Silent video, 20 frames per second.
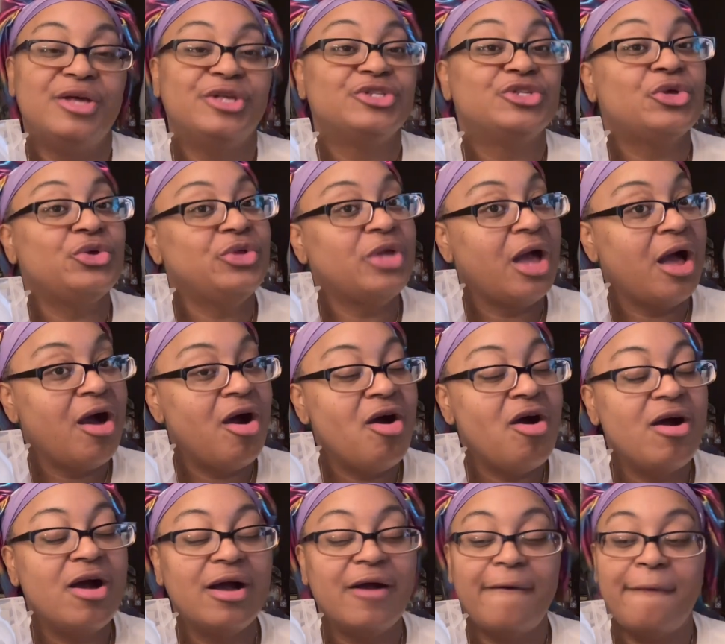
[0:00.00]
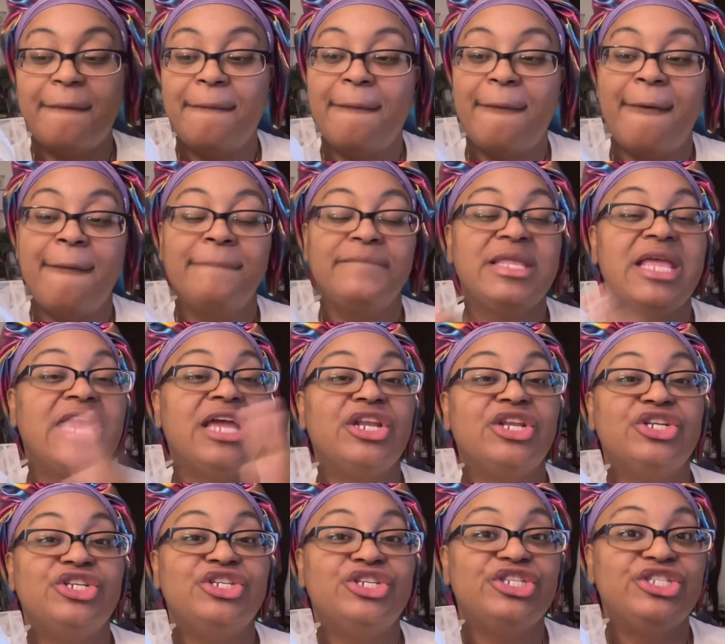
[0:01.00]
So y'all, I'm taking
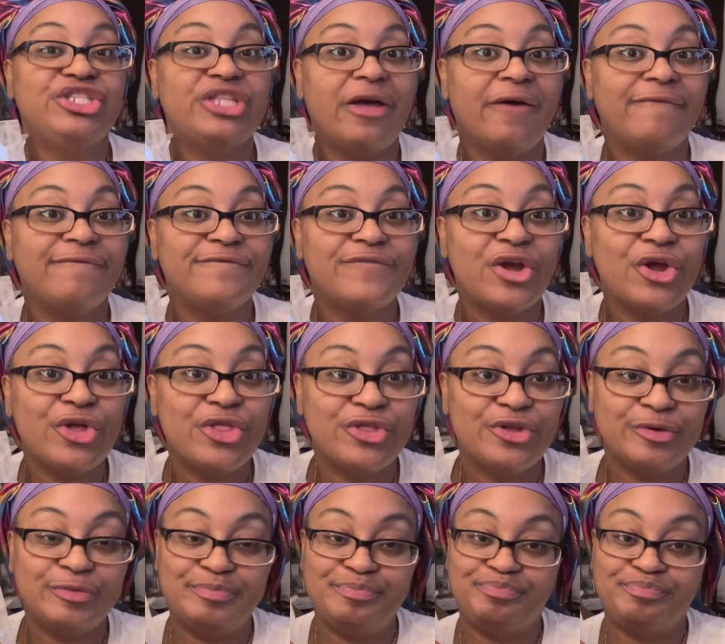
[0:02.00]
a little step further.